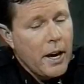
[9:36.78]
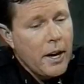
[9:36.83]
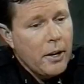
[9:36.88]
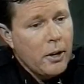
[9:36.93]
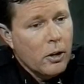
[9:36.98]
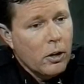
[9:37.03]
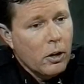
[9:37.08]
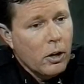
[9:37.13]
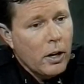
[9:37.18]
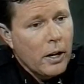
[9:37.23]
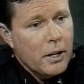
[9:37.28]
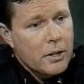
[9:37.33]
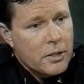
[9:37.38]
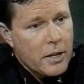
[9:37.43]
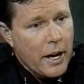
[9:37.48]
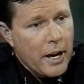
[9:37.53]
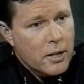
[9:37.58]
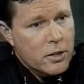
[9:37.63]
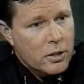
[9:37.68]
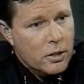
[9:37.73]
anger is
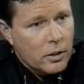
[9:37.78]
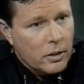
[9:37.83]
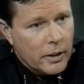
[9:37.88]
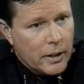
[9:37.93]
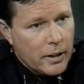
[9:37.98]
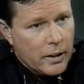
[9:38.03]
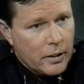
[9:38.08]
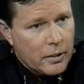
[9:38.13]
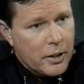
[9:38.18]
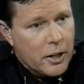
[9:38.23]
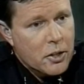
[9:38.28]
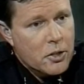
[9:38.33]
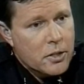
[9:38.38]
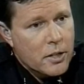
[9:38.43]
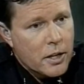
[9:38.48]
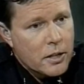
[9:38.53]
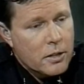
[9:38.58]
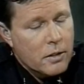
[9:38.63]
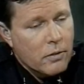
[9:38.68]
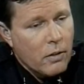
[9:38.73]
escalating, the
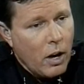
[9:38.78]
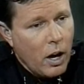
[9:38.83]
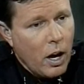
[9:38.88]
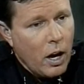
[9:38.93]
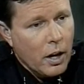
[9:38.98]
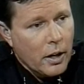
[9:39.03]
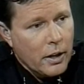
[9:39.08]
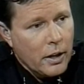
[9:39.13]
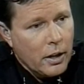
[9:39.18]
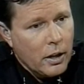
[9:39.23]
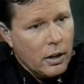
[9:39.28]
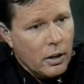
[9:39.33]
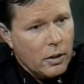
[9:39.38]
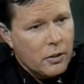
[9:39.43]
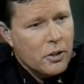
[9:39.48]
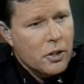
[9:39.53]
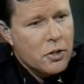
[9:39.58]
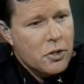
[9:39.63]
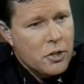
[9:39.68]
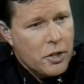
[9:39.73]
excessive honking,
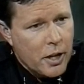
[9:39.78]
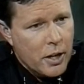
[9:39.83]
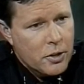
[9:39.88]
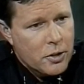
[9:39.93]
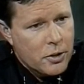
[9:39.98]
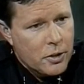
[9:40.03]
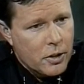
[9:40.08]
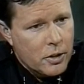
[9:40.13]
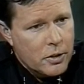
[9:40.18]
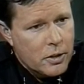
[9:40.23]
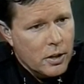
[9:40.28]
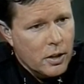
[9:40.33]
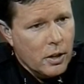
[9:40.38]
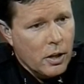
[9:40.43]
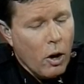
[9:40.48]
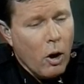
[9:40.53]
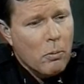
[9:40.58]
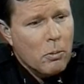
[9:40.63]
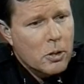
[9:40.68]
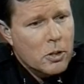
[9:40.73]
the gestures,
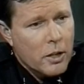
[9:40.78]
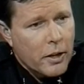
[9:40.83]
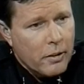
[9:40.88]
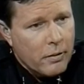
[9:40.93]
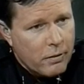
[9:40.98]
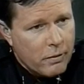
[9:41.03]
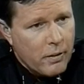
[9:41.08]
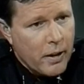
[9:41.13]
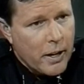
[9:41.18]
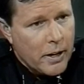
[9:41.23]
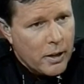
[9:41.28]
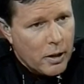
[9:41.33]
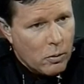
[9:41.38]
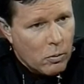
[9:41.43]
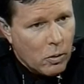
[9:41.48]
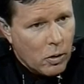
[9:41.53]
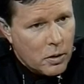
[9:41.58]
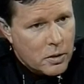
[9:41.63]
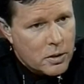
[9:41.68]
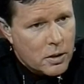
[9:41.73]
almost like fighting
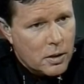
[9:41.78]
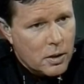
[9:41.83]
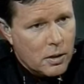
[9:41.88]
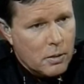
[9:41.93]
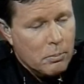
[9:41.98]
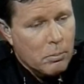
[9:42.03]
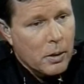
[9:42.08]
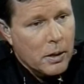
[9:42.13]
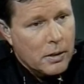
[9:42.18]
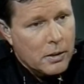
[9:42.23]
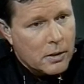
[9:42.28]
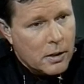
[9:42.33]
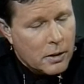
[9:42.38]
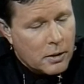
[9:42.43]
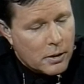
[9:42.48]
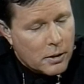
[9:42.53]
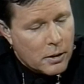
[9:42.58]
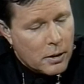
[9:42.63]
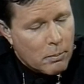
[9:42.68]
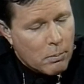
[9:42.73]
words. But the
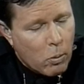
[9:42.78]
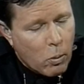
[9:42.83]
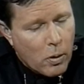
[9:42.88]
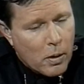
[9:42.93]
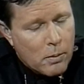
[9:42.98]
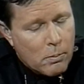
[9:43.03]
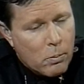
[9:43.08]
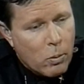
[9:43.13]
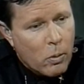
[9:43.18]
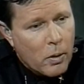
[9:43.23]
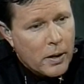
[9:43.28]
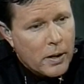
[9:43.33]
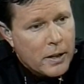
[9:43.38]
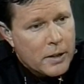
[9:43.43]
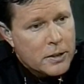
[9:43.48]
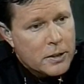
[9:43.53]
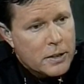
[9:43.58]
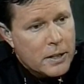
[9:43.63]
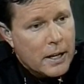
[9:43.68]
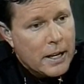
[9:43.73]
important point
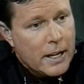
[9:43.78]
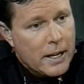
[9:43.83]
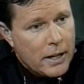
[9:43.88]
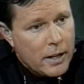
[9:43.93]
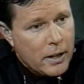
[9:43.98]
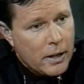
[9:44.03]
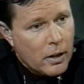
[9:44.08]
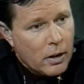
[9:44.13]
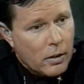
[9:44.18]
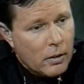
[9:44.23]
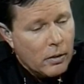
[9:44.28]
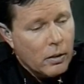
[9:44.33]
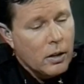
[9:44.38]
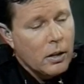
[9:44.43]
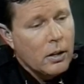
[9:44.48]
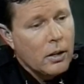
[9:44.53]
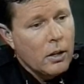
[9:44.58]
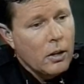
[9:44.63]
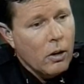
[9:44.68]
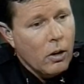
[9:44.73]
is here,
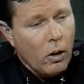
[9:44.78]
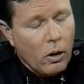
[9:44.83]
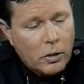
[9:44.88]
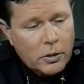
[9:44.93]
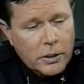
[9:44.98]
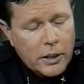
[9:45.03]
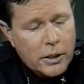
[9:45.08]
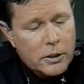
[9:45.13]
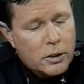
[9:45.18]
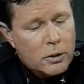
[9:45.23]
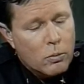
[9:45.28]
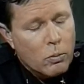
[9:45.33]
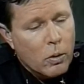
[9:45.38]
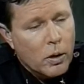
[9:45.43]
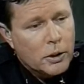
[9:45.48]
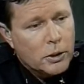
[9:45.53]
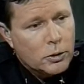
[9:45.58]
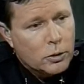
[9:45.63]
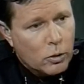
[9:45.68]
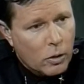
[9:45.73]
all it takes is
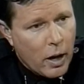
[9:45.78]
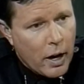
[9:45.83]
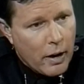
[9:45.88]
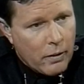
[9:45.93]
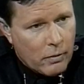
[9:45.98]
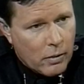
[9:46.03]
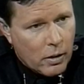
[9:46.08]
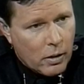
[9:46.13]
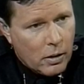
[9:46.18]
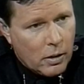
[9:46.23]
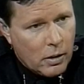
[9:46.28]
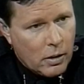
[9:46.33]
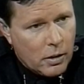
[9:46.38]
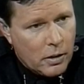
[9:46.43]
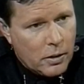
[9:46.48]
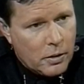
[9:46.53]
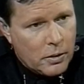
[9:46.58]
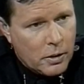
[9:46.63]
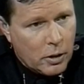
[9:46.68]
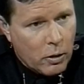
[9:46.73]
one driver
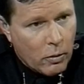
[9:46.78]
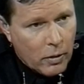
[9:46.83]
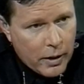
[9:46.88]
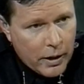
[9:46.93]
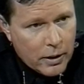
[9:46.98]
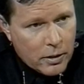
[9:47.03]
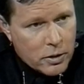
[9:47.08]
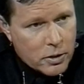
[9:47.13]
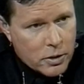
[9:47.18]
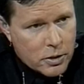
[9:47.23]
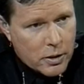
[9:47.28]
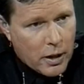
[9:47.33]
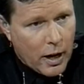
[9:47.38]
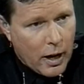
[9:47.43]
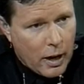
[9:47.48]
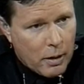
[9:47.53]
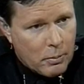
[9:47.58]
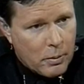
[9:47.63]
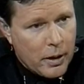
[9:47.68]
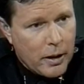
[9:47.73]
to go ahead and
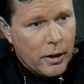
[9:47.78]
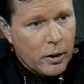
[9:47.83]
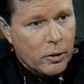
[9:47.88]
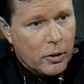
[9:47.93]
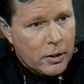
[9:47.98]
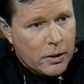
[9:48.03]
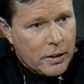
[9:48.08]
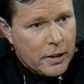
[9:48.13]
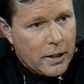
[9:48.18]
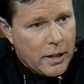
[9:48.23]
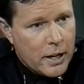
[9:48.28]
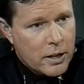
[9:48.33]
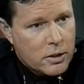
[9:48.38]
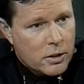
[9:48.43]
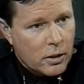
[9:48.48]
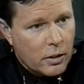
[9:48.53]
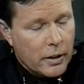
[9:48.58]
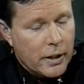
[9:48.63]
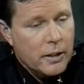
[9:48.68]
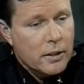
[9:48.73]
stop, and it could
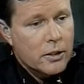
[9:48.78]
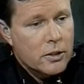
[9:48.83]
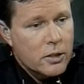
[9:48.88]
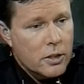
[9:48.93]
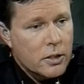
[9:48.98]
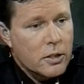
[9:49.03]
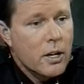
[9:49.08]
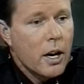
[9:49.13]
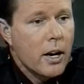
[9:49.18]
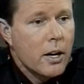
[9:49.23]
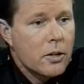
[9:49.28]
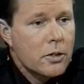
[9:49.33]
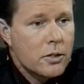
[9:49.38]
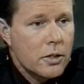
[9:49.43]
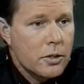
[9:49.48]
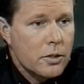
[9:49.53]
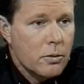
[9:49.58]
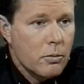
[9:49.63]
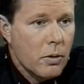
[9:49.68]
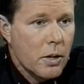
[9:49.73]
de-escalate this entire
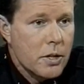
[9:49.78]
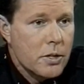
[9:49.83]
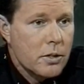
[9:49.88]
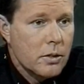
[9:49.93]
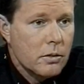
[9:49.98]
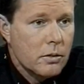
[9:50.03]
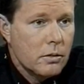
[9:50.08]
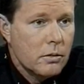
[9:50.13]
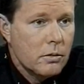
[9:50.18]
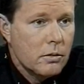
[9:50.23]
situation.